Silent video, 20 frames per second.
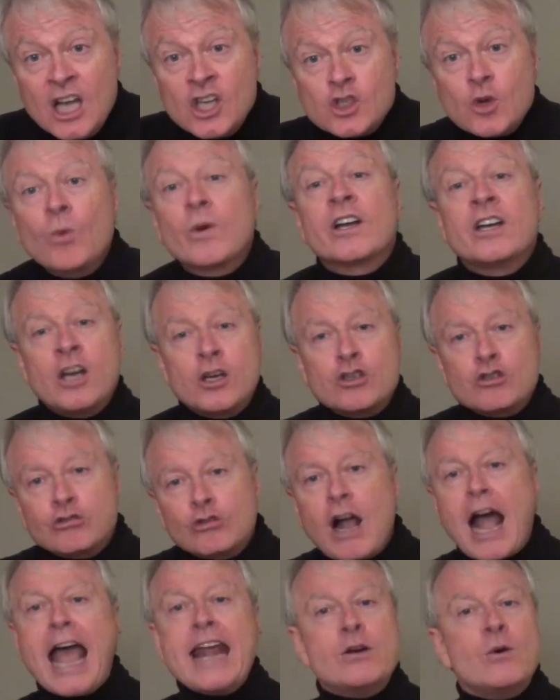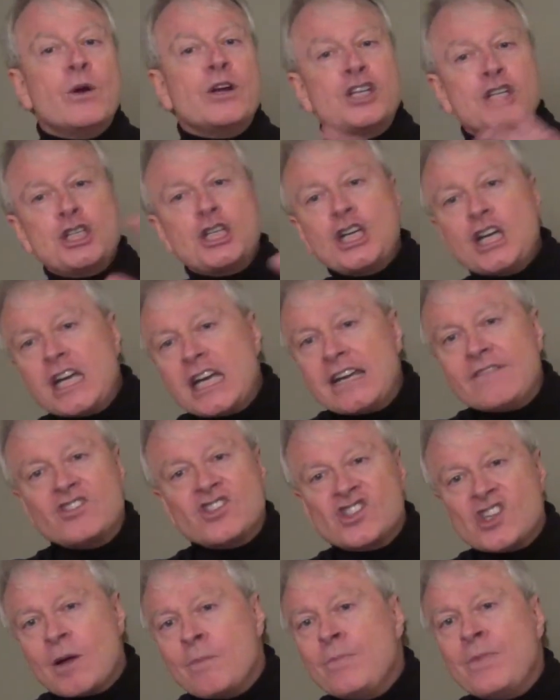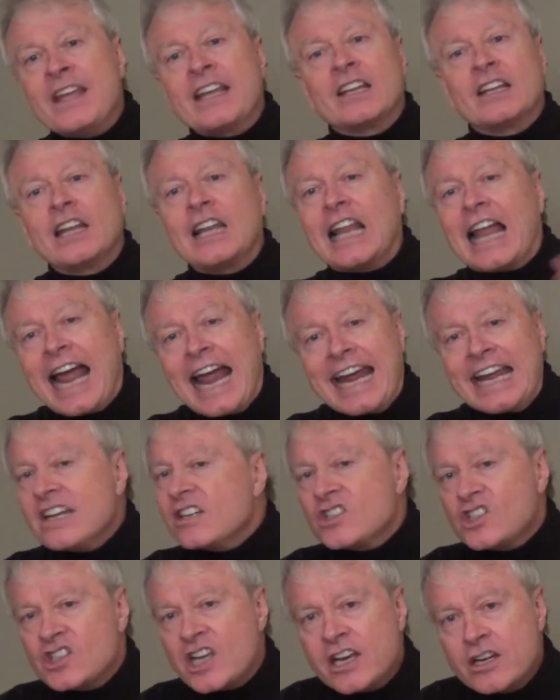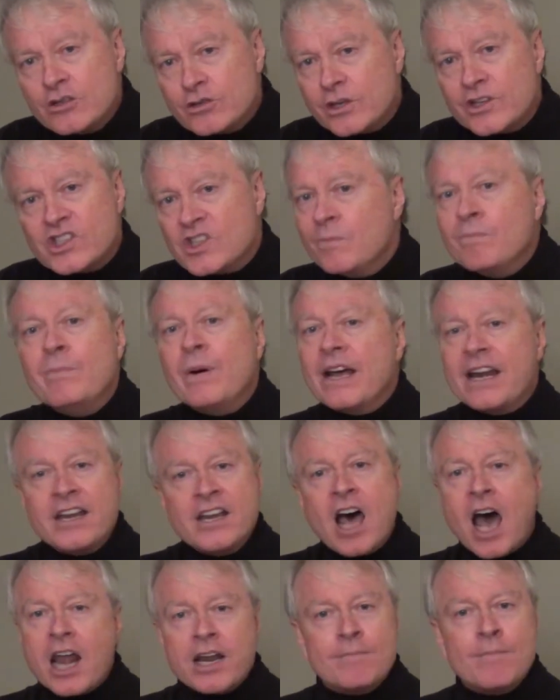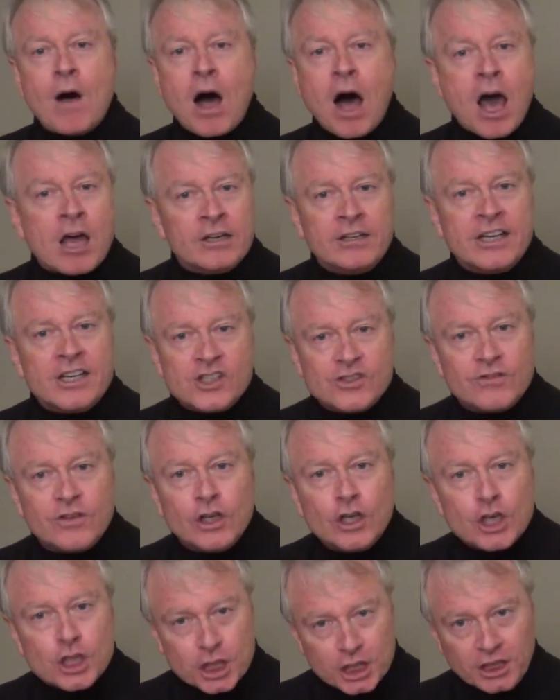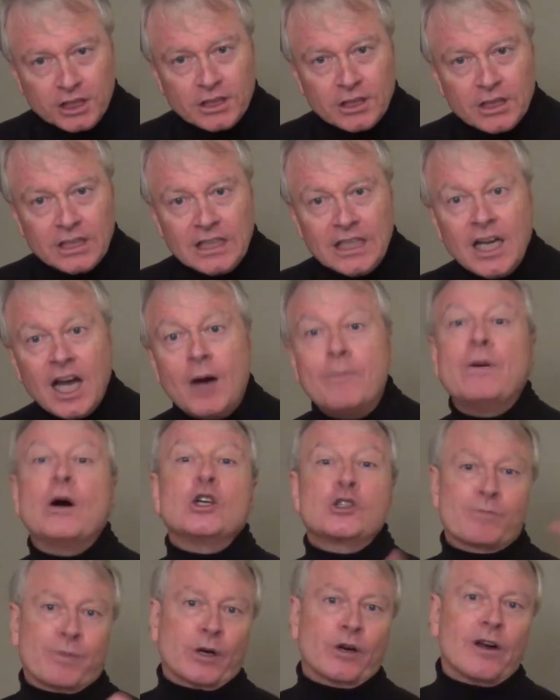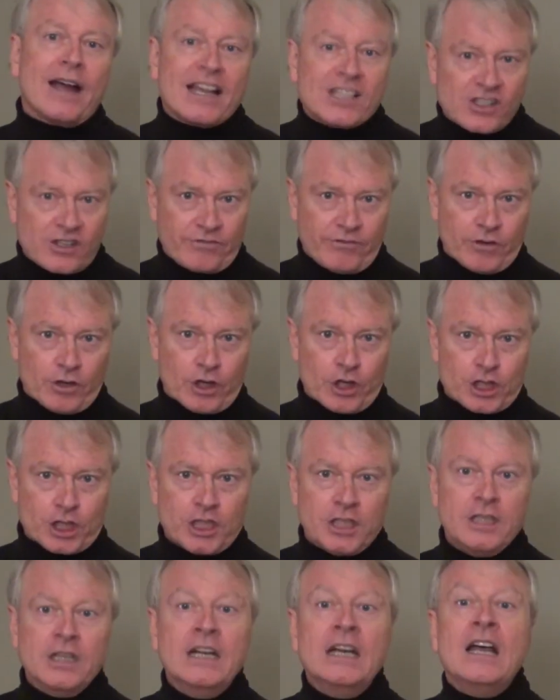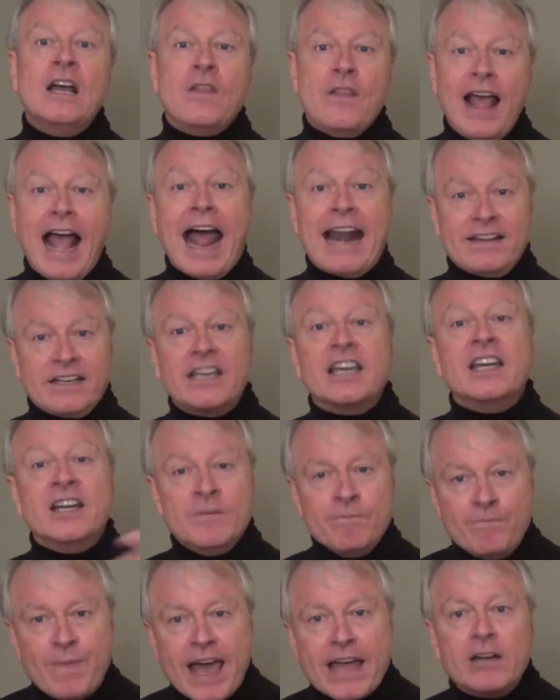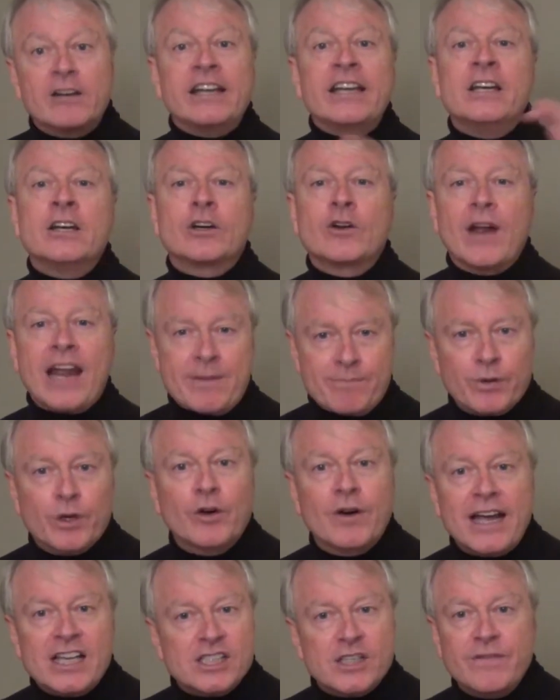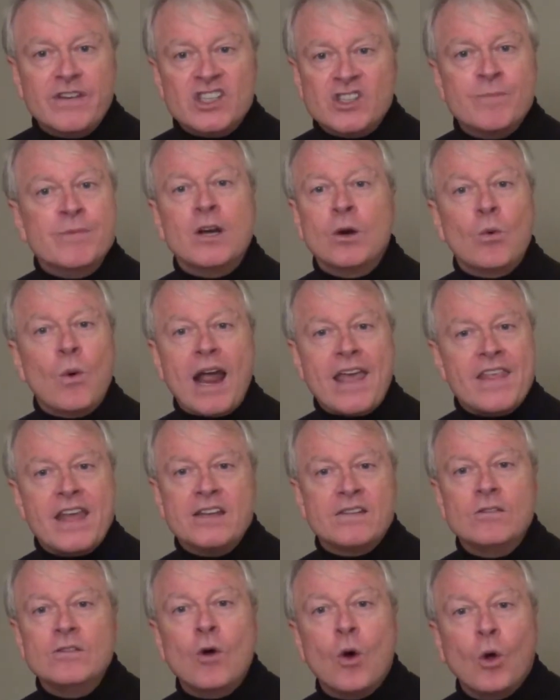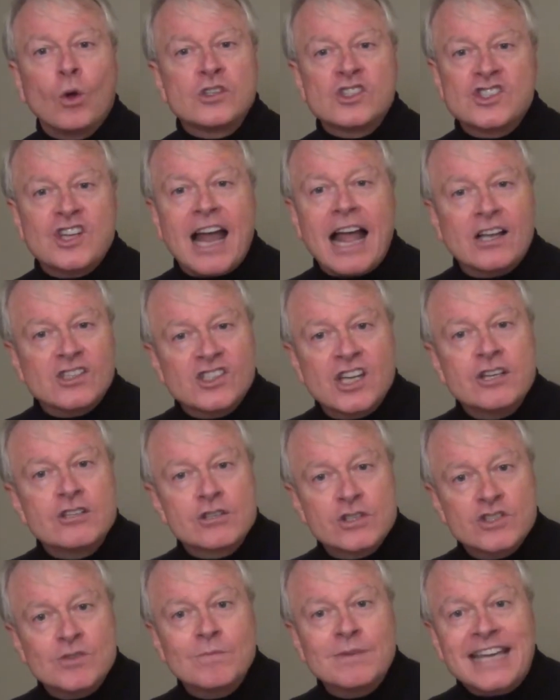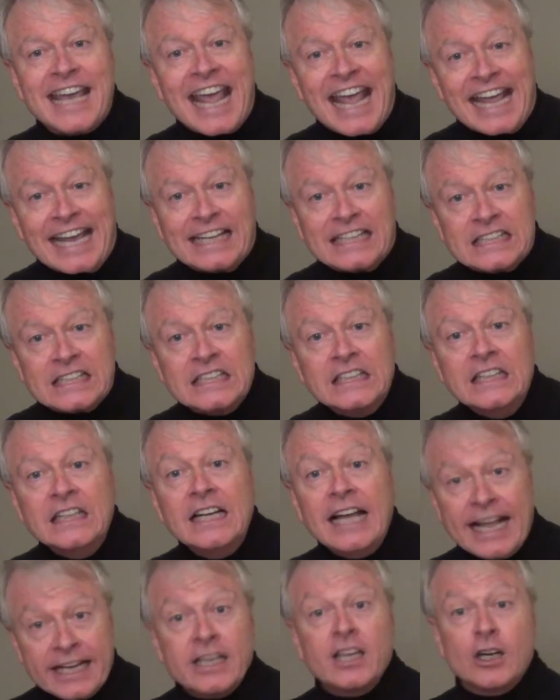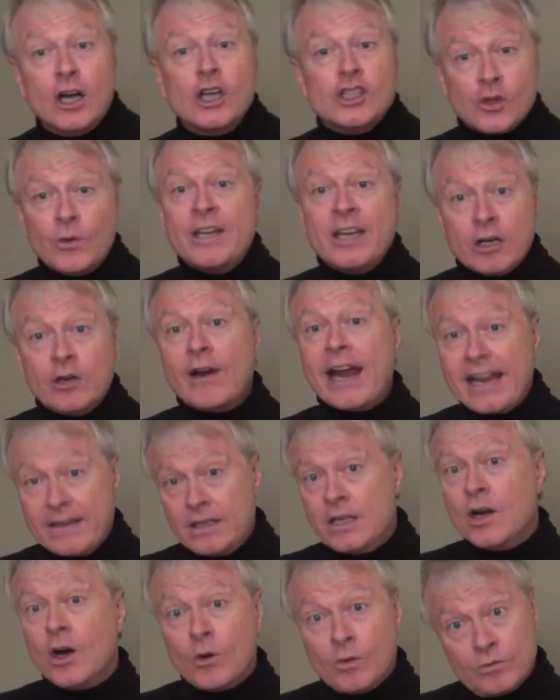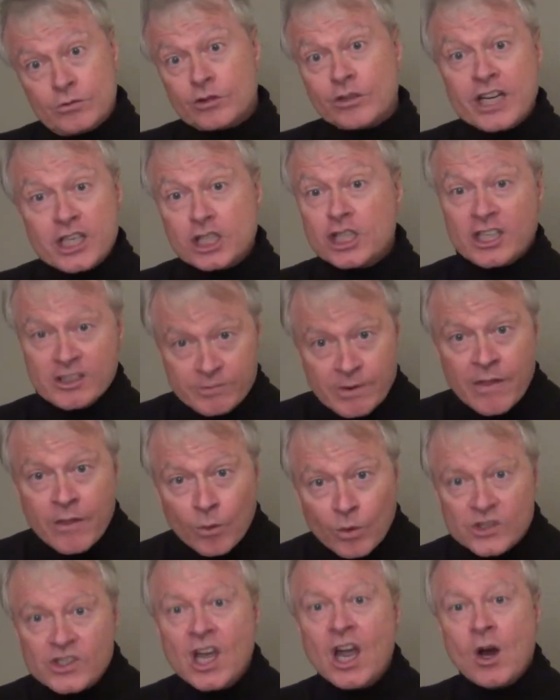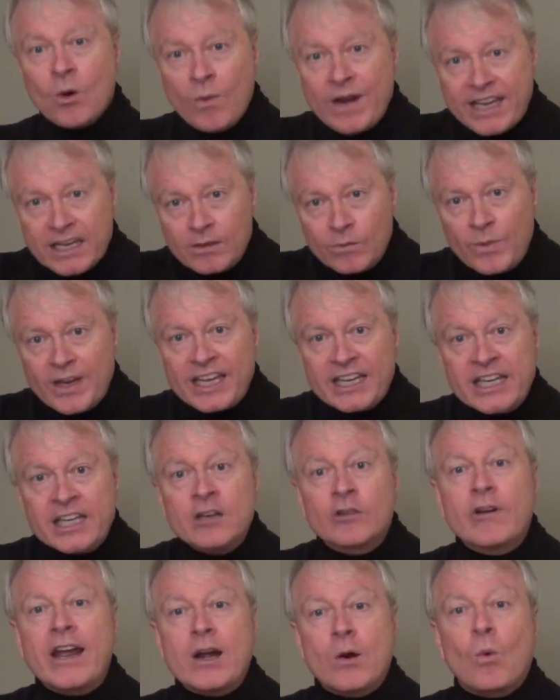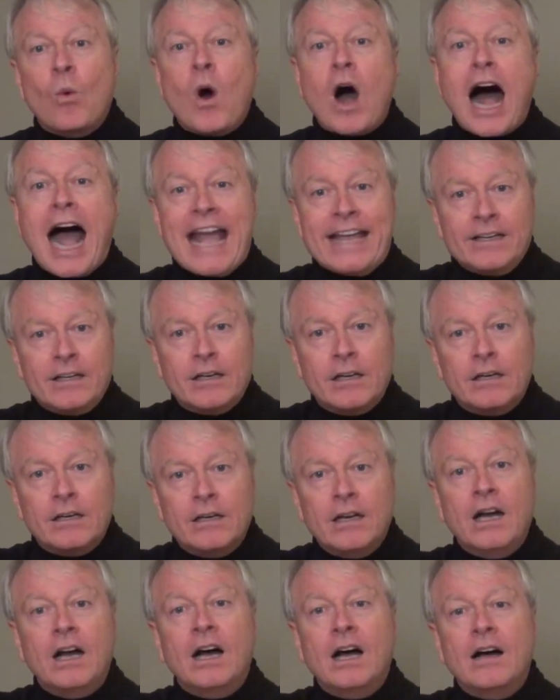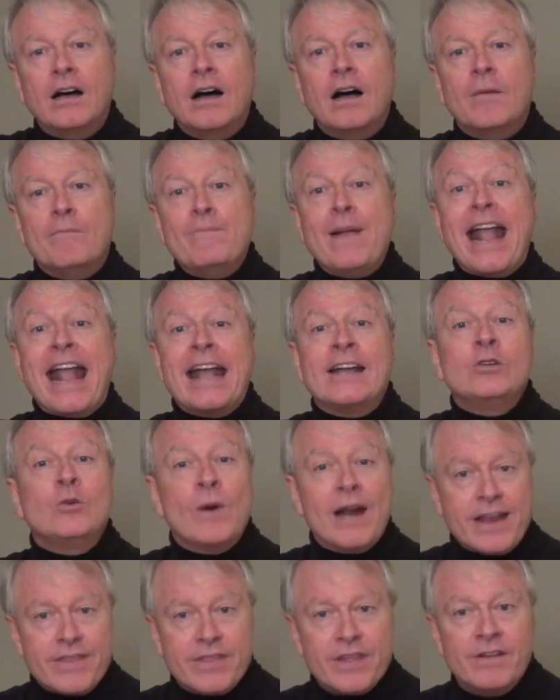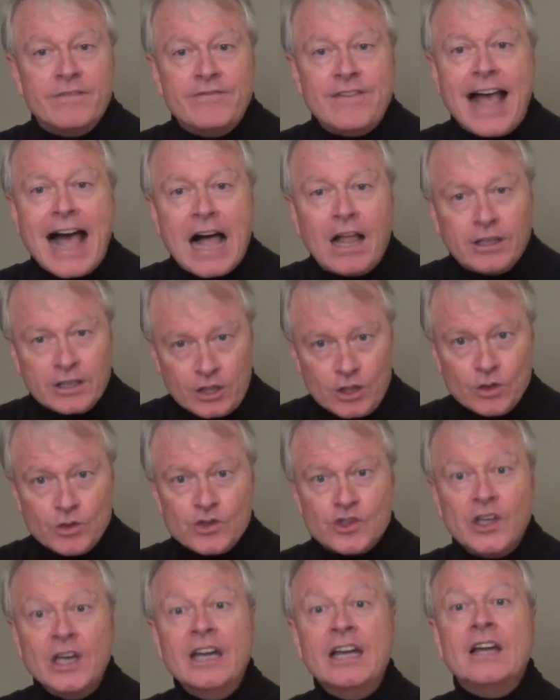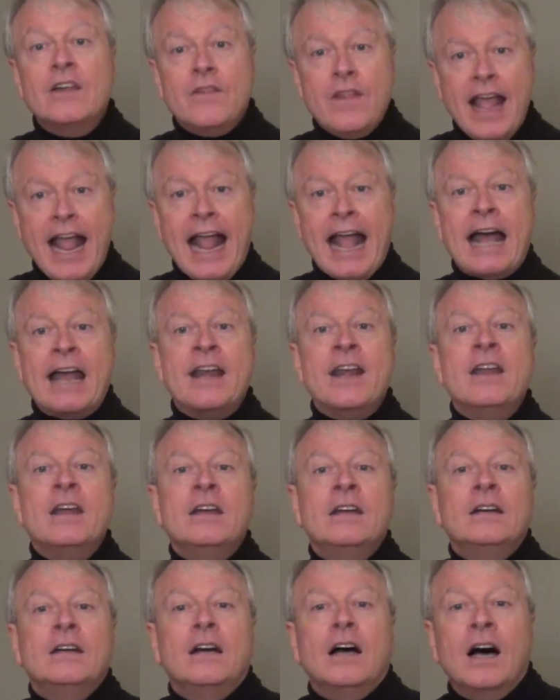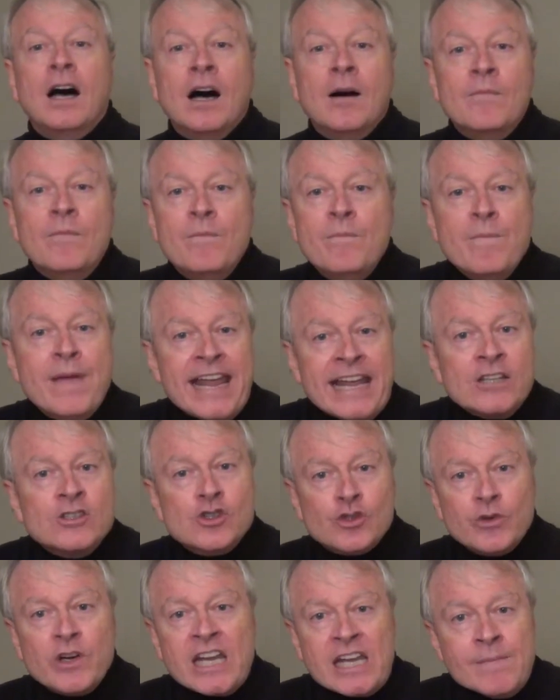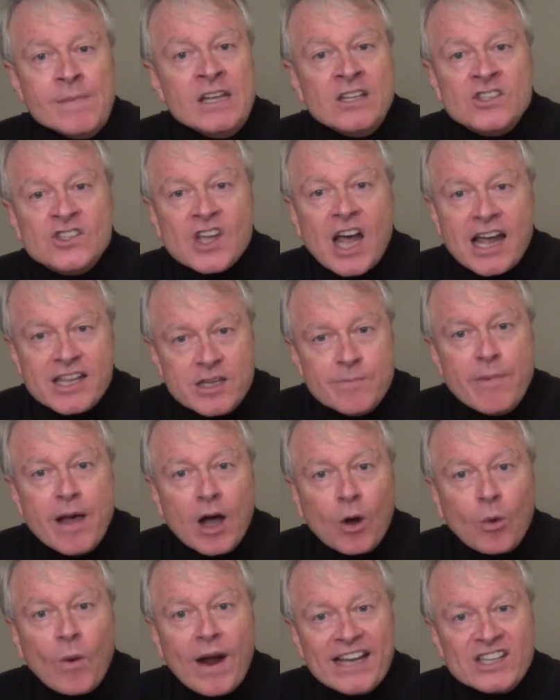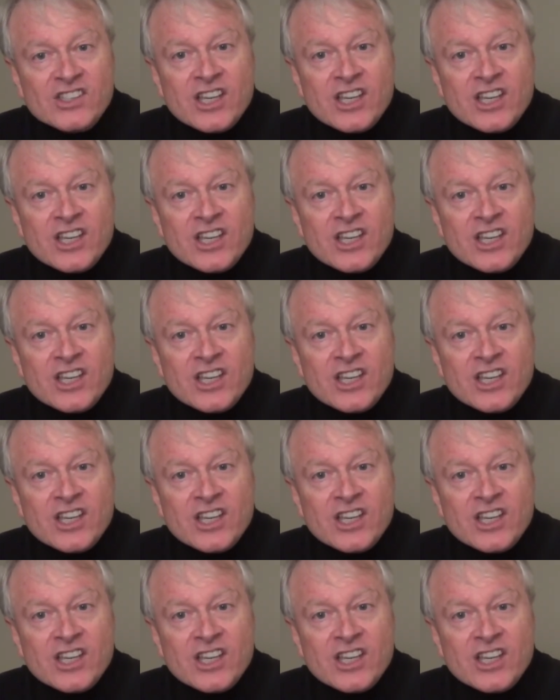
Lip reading: So we're going to try to achieve something like centrism, but not a modernist version, a post-progressive version that can better integrate progressivism in a way that old-style centrism can't. And can also integrate, you know, traditionalism. In other words, we can integrate a wider bandwidth of values than mainstream inside the Beltway